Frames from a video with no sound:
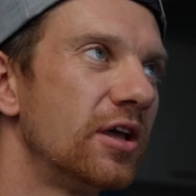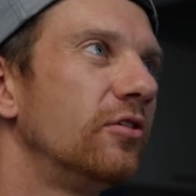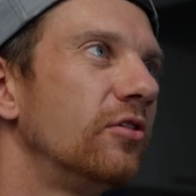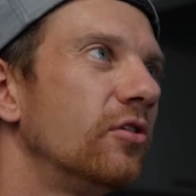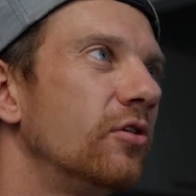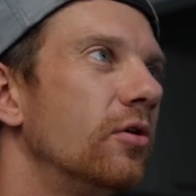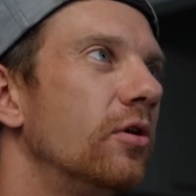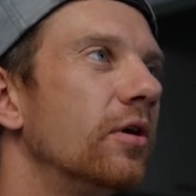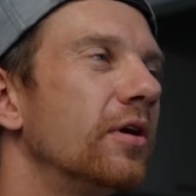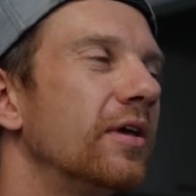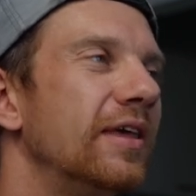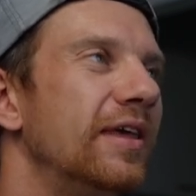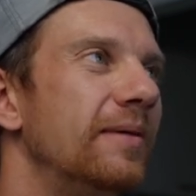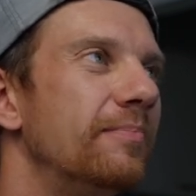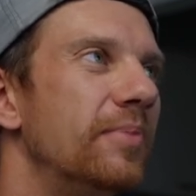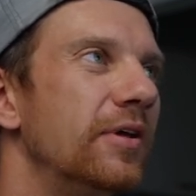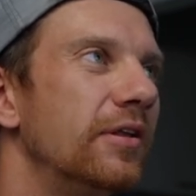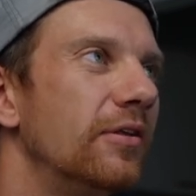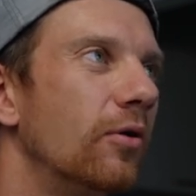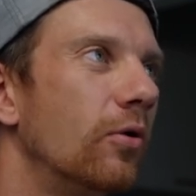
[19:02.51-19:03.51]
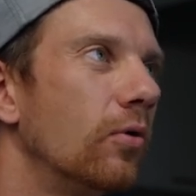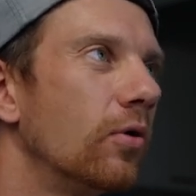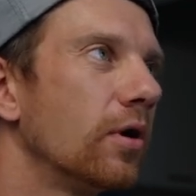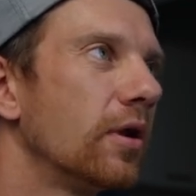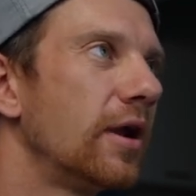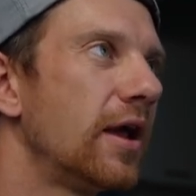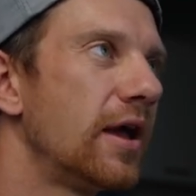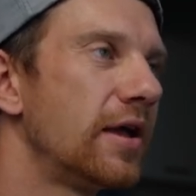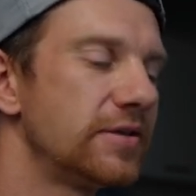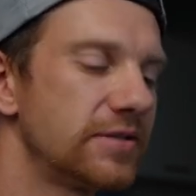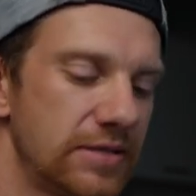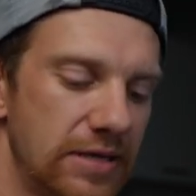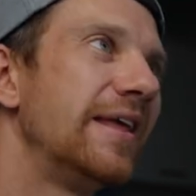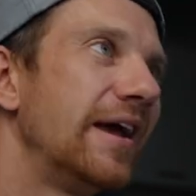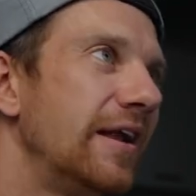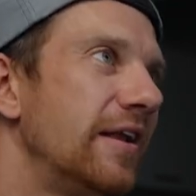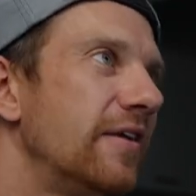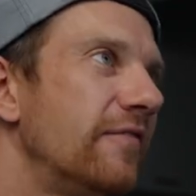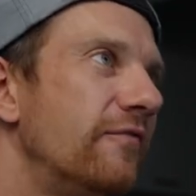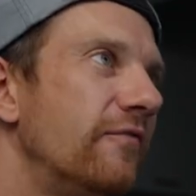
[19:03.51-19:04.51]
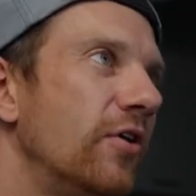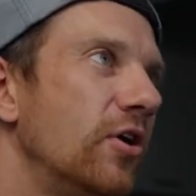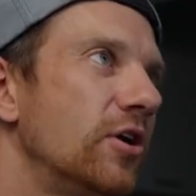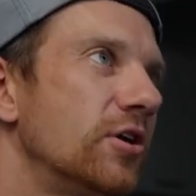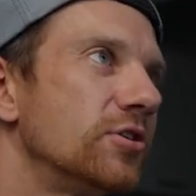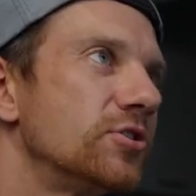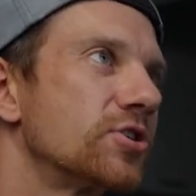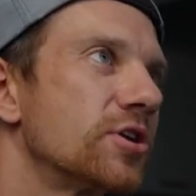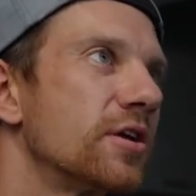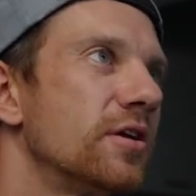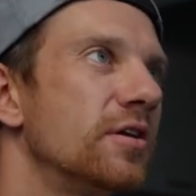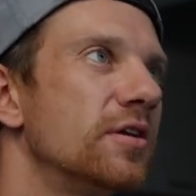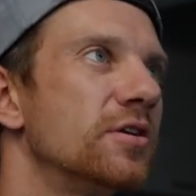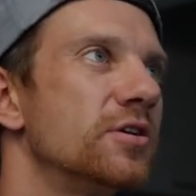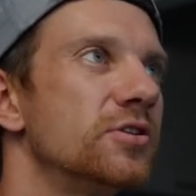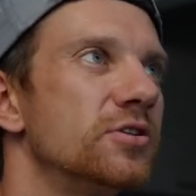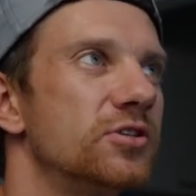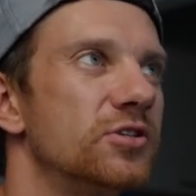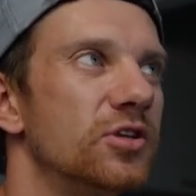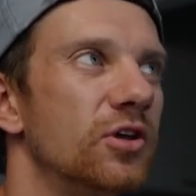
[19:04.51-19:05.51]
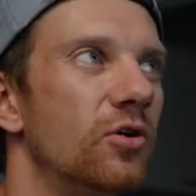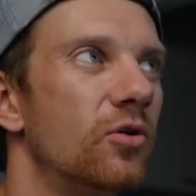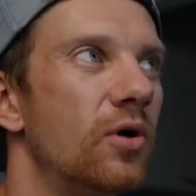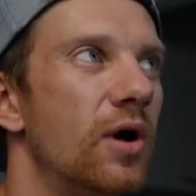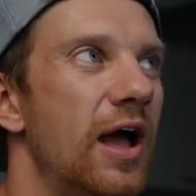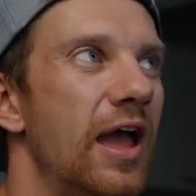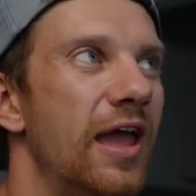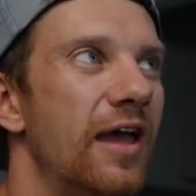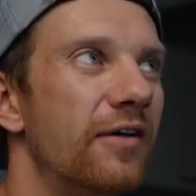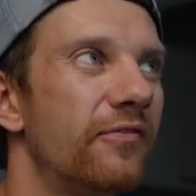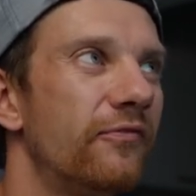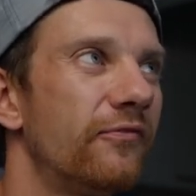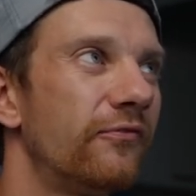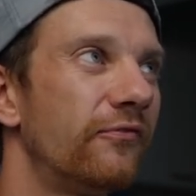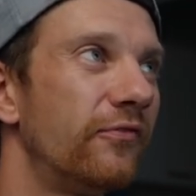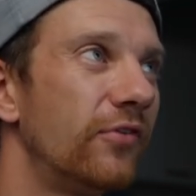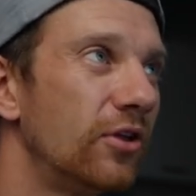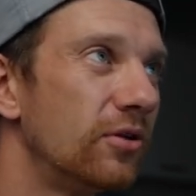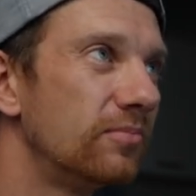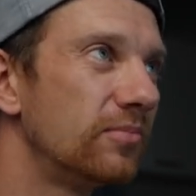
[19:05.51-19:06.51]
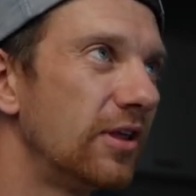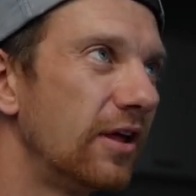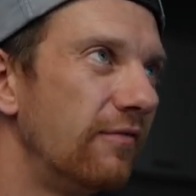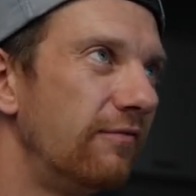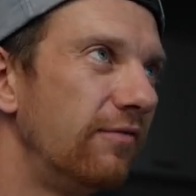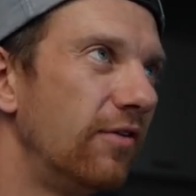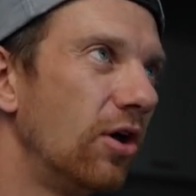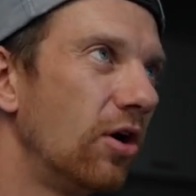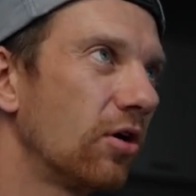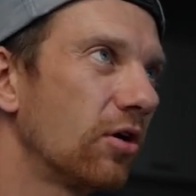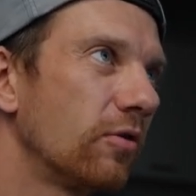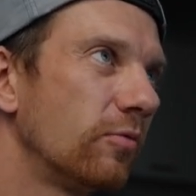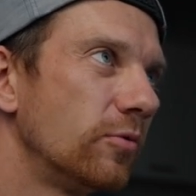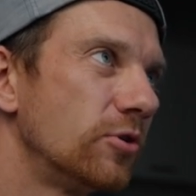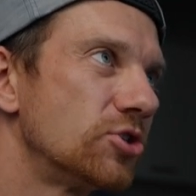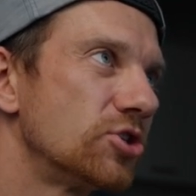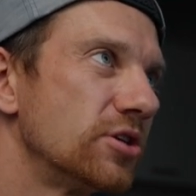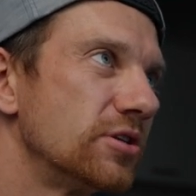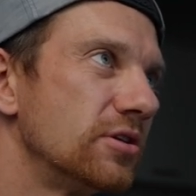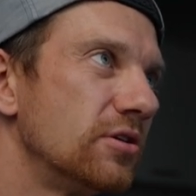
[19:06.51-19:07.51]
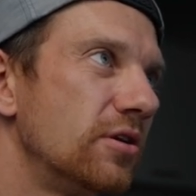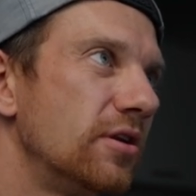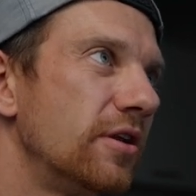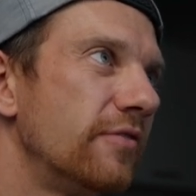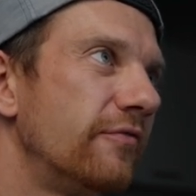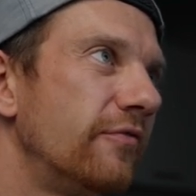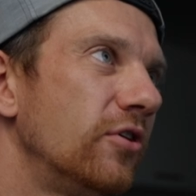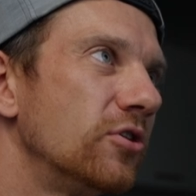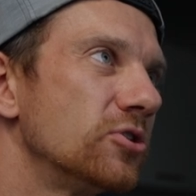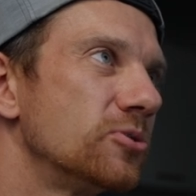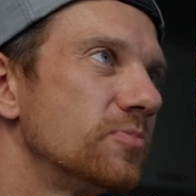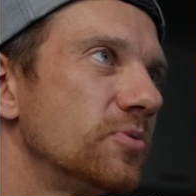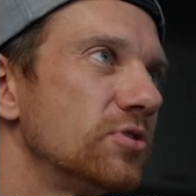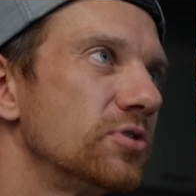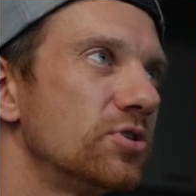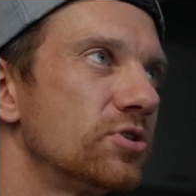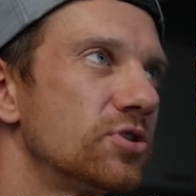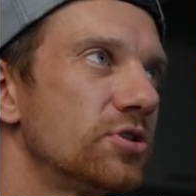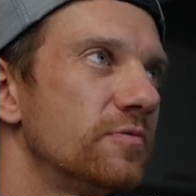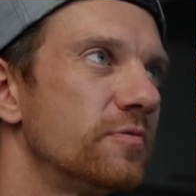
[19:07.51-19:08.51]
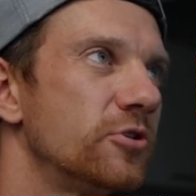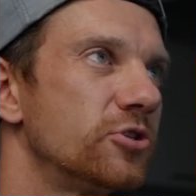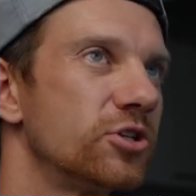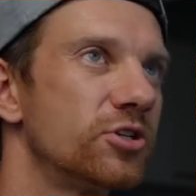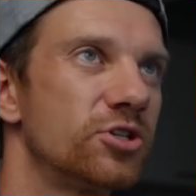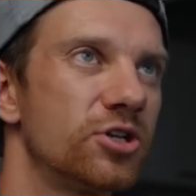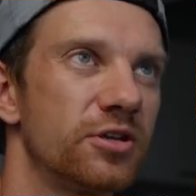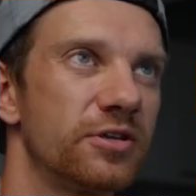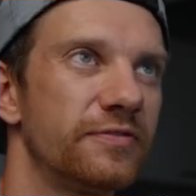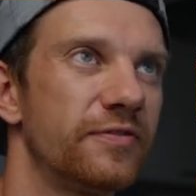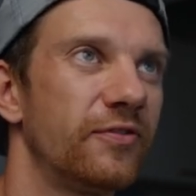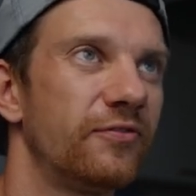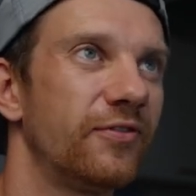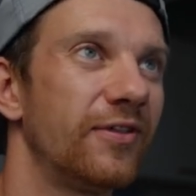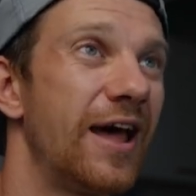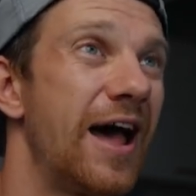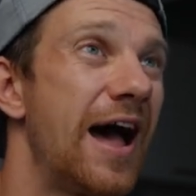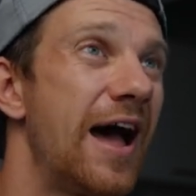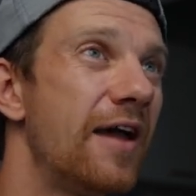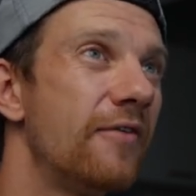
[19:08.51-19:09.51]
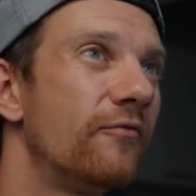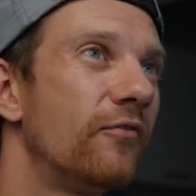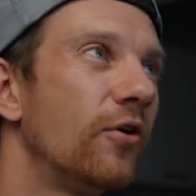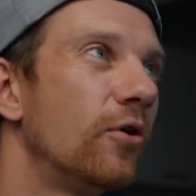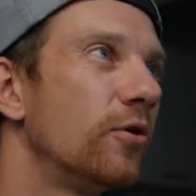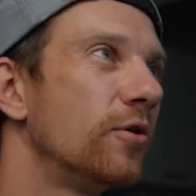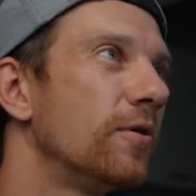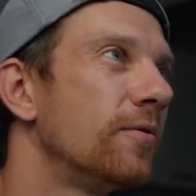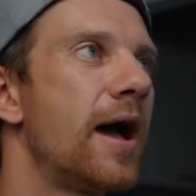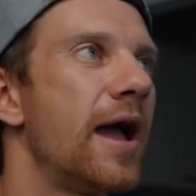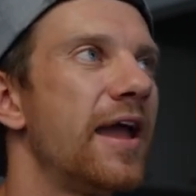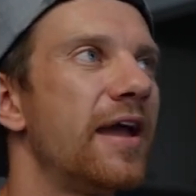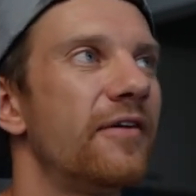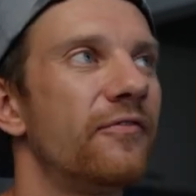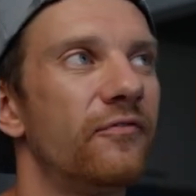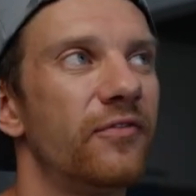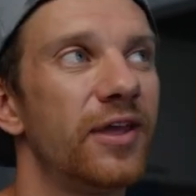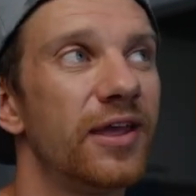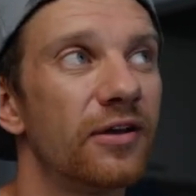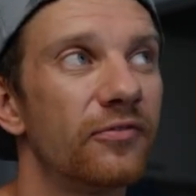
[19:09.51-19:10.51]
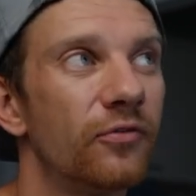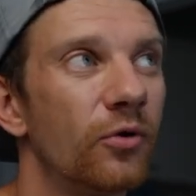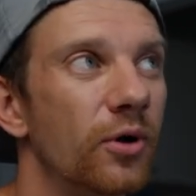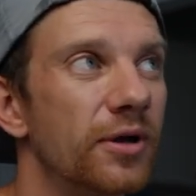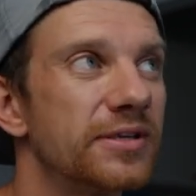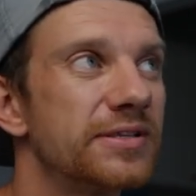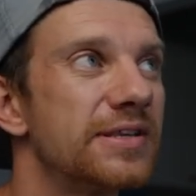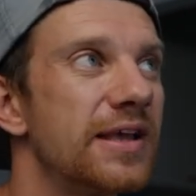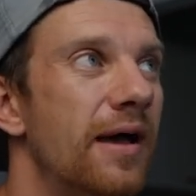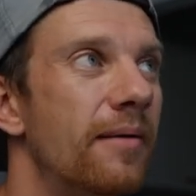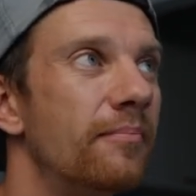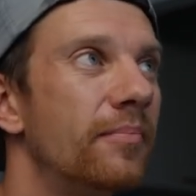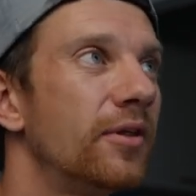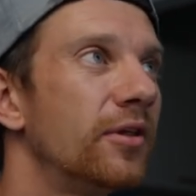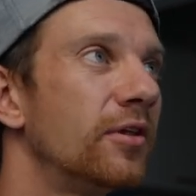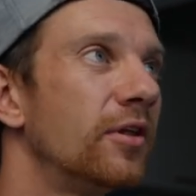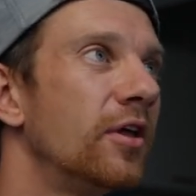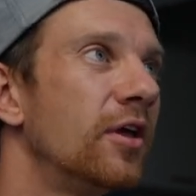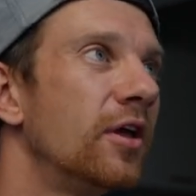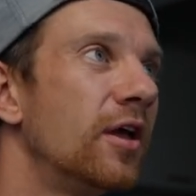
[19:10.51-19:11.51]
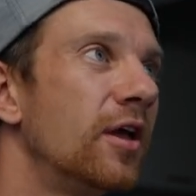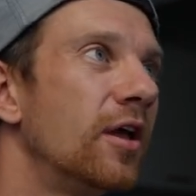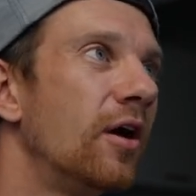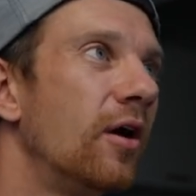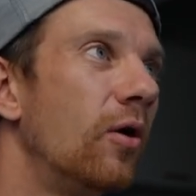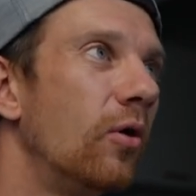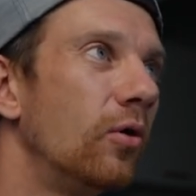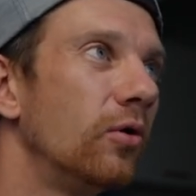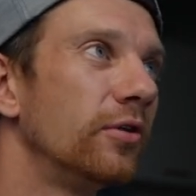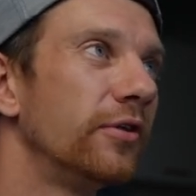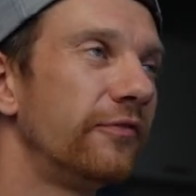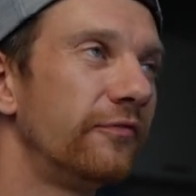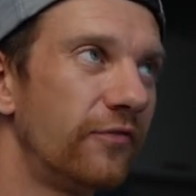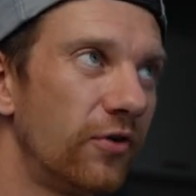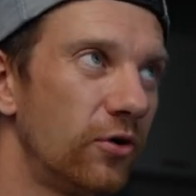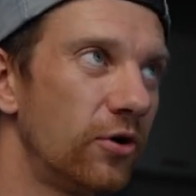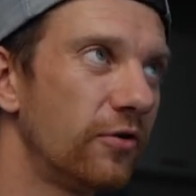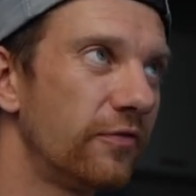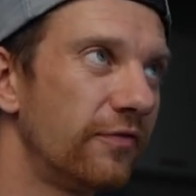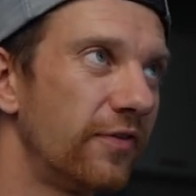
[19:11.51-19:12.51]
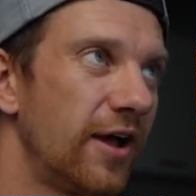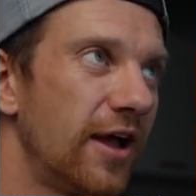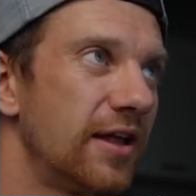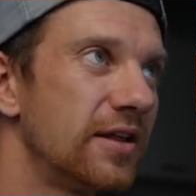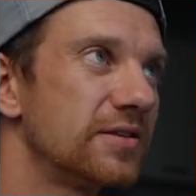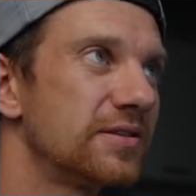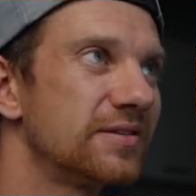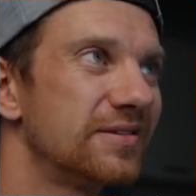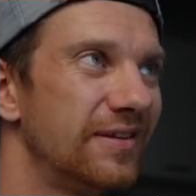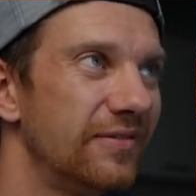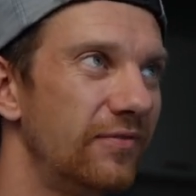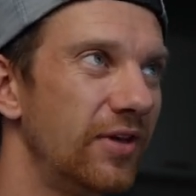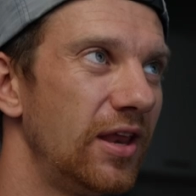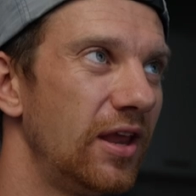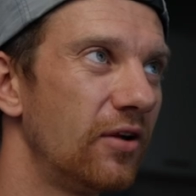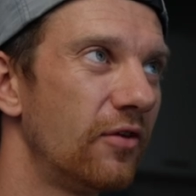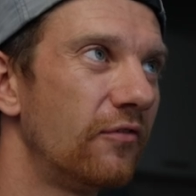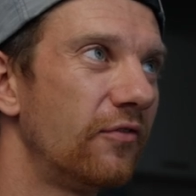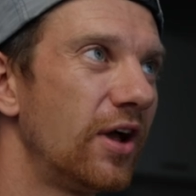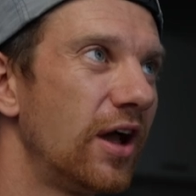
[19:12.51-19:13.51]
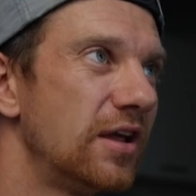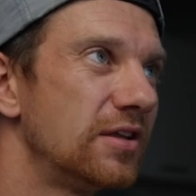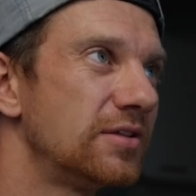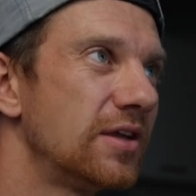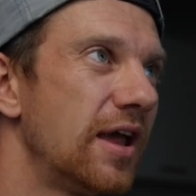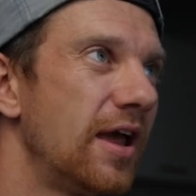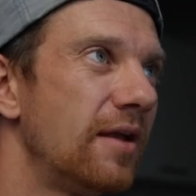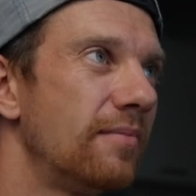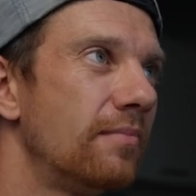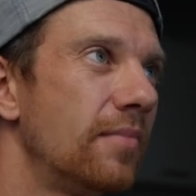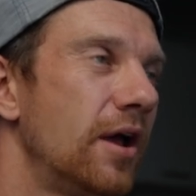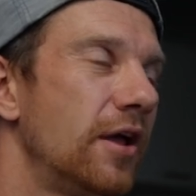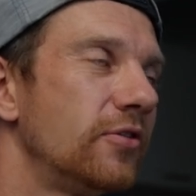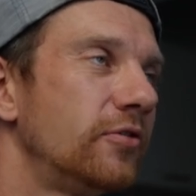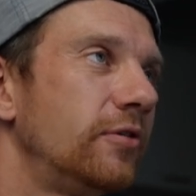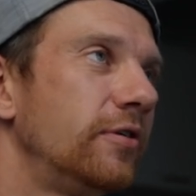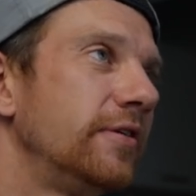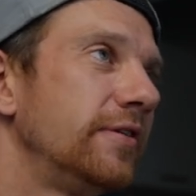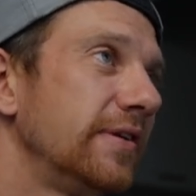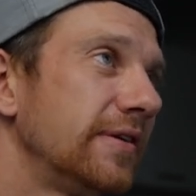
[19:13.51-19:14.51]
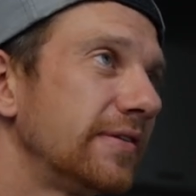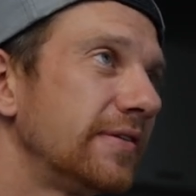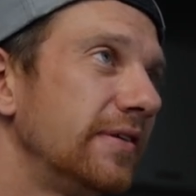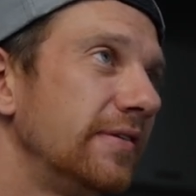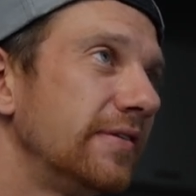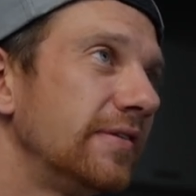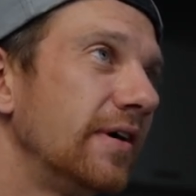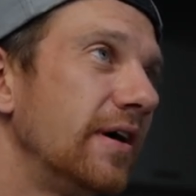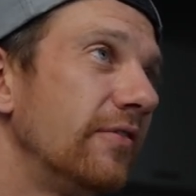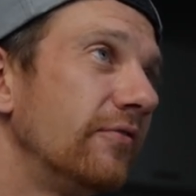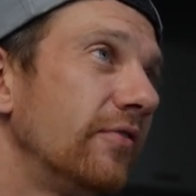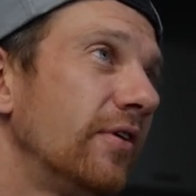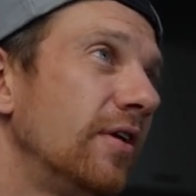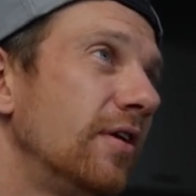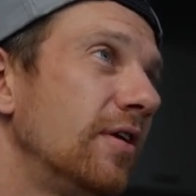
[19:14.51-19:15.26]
to keep it organized. Then the footage. So I have filmed a vlog, which is on the first position, which is just with the iPhone. I have here, for example, all the photo files, the video files, and my 360 stuff.